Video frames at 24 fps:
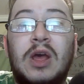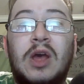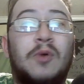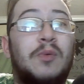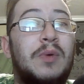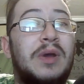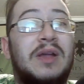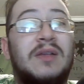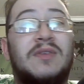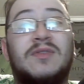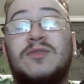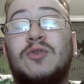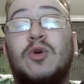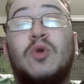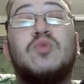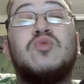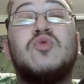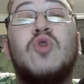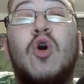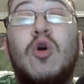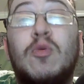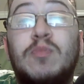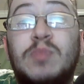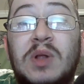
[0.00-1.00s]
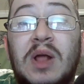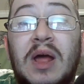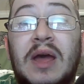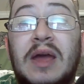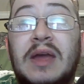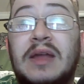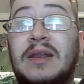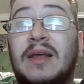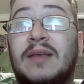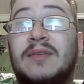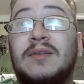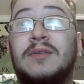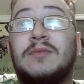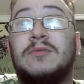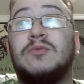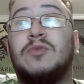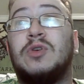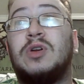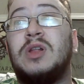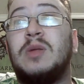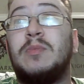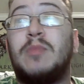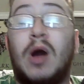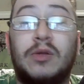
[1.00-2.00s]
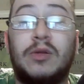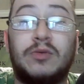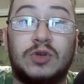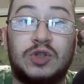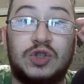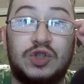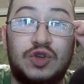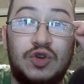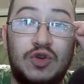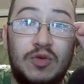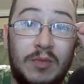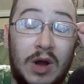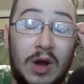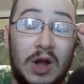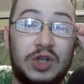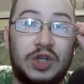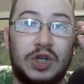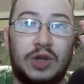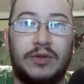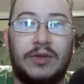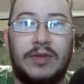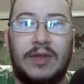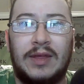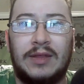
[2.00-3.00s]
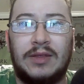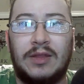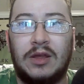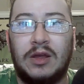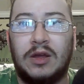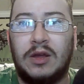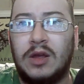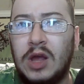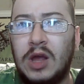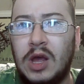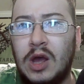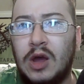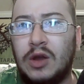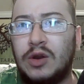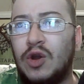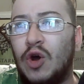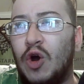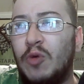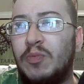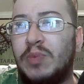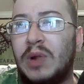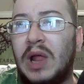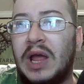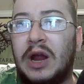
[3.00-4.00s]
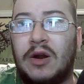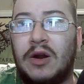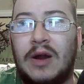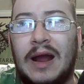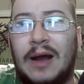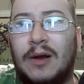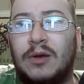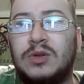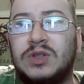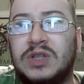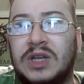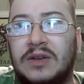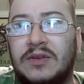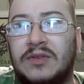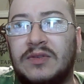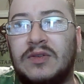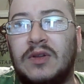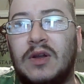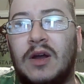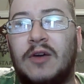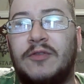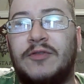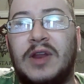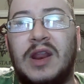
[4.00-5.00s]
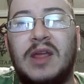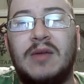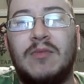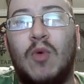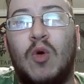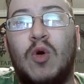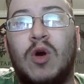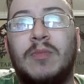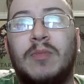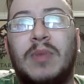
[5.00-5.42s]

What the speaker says: We can still roleplay. Doesn't really bother us too much other than the no player housing stuff anymore.